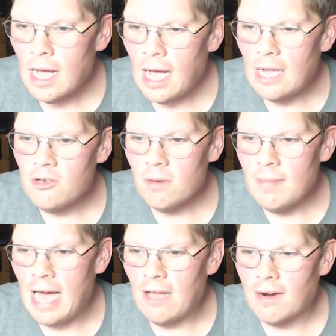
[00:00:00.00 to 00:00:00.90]
Andrea
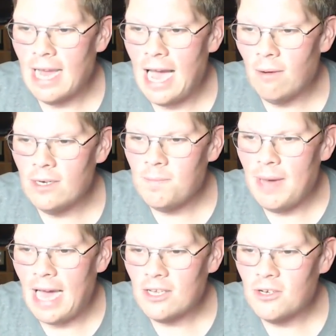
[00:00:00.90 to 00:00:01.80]
Mallory, how is
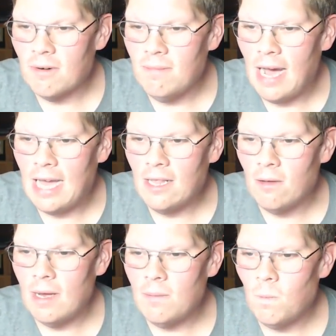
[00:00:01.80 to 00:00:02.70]
Baxter and
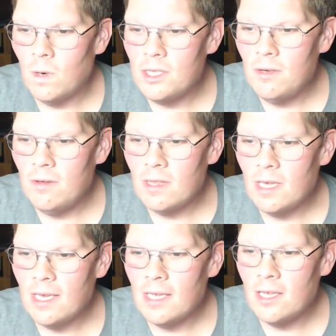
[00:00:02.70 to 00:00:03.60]
Milo, and what do you
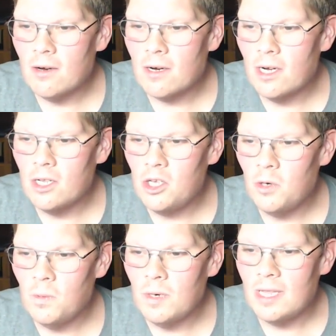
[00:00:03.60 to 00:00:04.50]
think you're going to
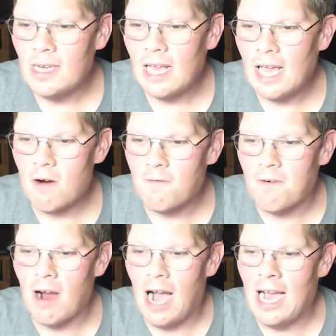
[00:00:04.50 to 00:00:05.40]
do with an air
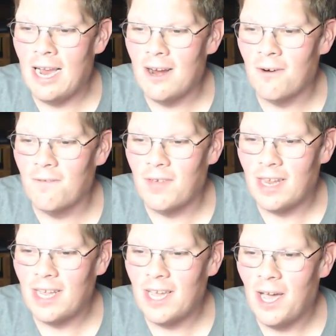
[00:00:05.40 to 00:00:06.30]
fryer
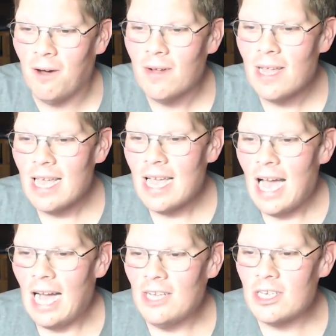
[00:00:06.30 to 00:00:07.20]
video?
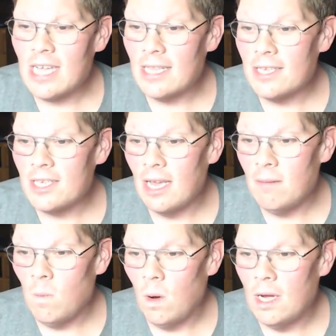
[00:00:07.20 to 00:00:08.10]
I just got the
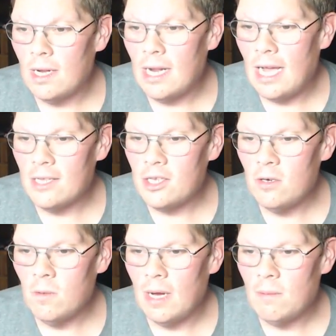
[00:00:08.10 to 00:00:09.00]
same one as
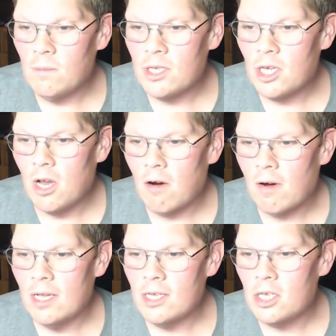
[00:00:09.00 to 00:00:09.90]
you and was
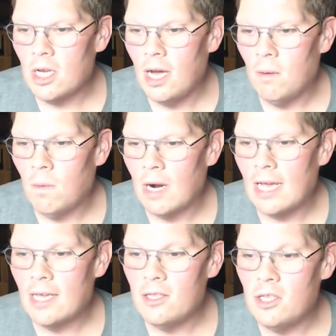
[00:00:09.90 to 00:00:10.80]
curious uh, what I
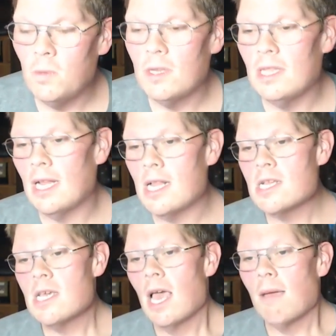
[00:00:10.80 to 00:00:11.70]
can do with it.
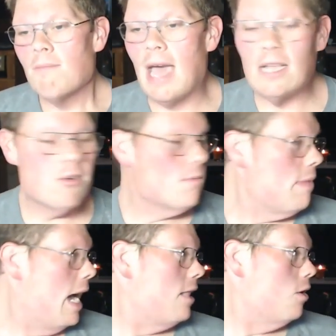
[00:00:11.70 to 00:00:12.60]
Baxter and
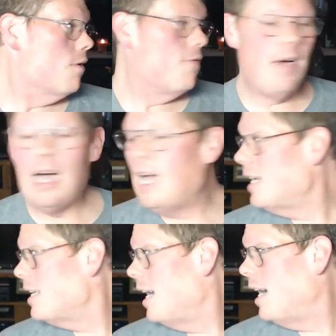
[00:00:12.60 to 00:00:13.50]
Milo are
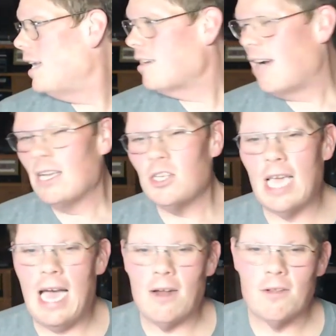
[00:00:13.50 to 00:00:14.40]
fine. Uh, they're
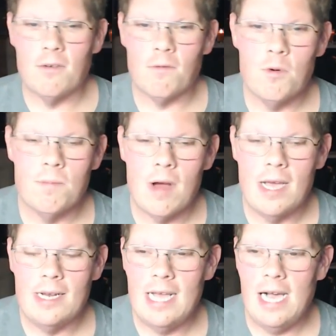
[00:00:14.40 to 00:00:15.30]
actually out of the room
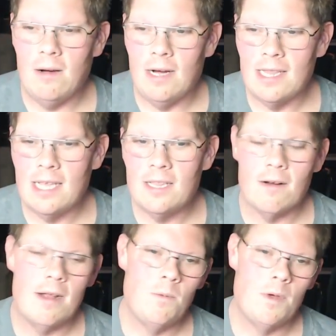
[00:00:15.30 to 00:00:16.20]
right now. I think
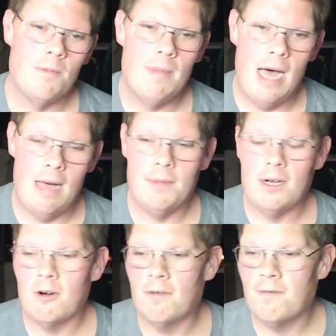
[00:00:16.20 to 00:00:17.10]
they're in with mom and
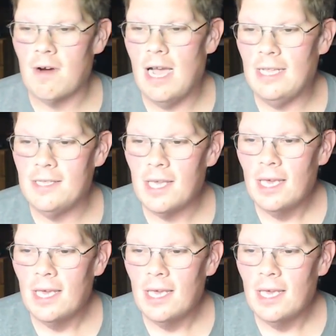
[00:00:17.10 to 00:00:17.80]
her friend.